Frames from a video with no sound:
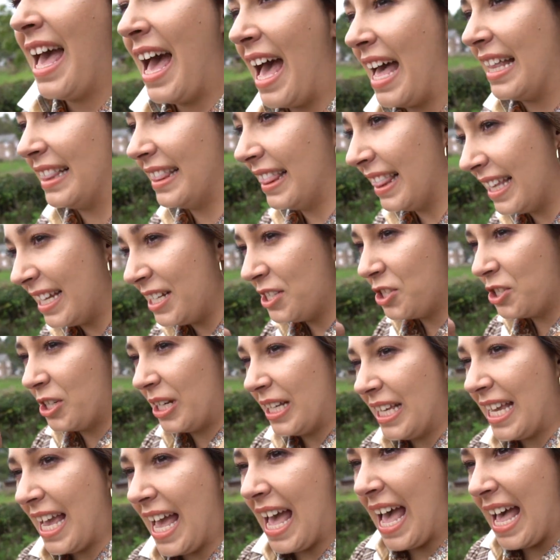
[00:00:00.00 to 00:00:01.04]
I
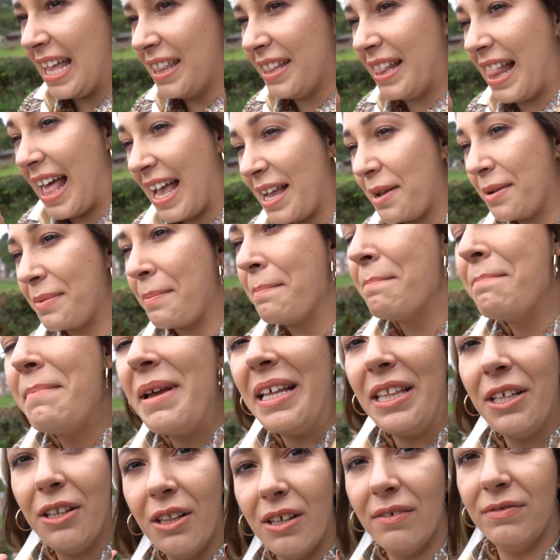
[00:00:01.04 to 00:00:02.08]
literally at like
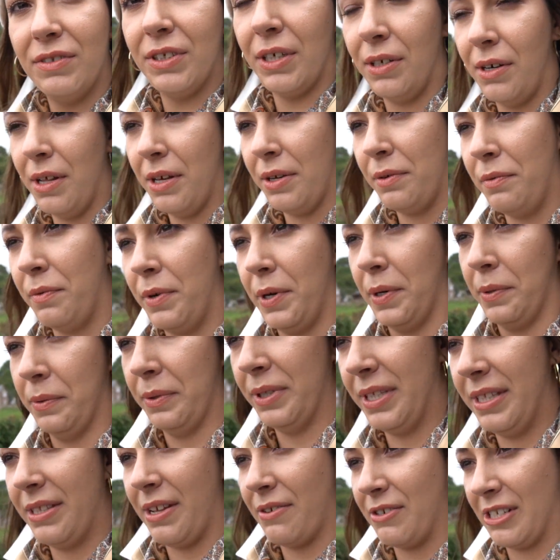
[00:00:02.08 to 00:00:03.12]
middle of the road,
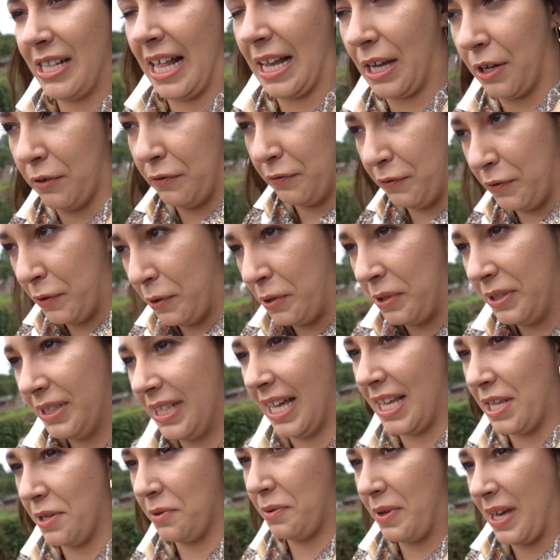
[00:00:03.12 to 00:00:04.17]
there is like a fork
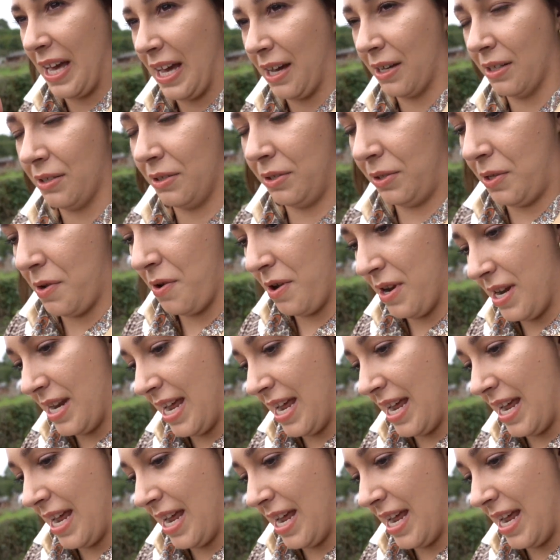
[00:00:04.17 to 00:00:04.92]
that you can turn